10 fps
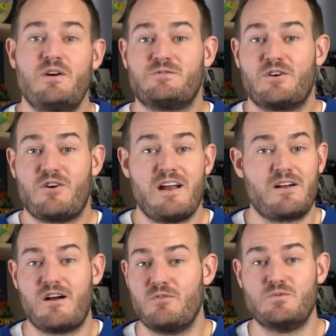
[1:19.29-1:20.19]
points for a
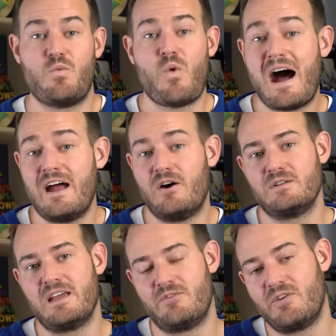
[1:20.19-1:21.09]
credit card. It was
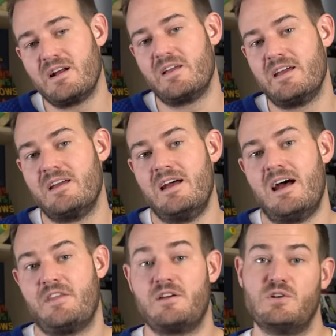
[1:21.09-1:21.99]
wild. And really,
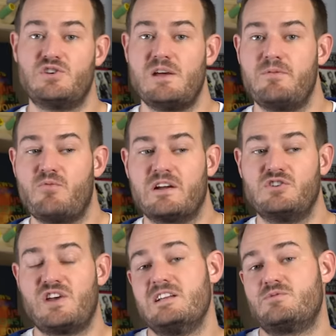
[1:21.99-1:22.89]
I think what JP
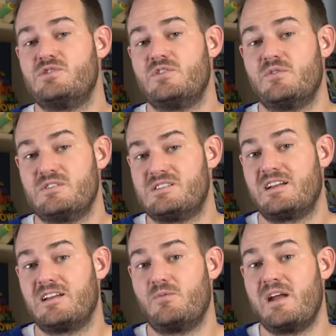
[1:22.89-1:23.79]
Morgan Chase was doing was
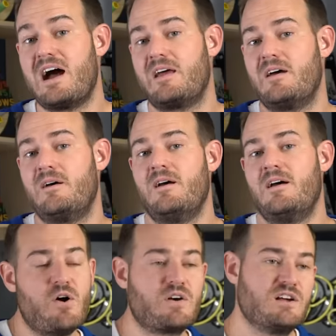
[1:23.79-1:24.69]
thinking we got to
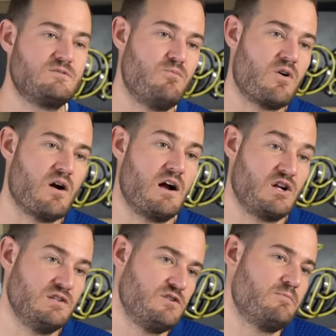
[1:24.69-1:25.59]
focus more on
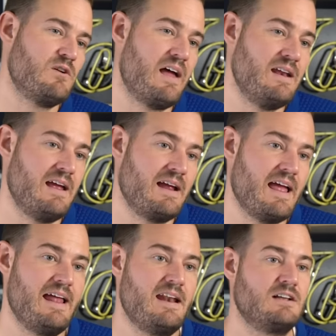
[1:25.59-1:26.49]
consumer lending
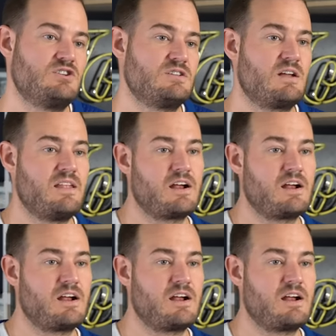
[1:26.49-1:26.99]
and not just on